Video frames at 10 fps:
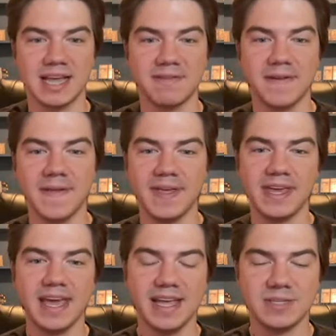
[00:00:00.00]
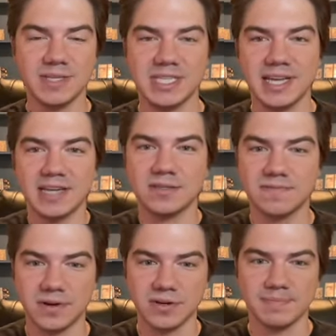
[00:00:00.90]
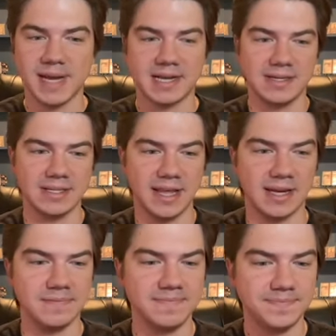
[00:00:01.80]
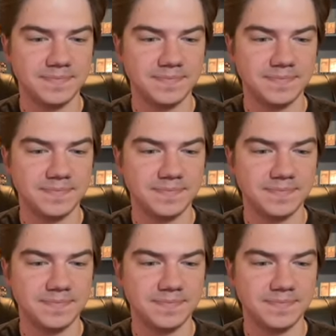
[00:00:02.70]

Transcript: seven. Hey, Twisting Azure Inferno's back online.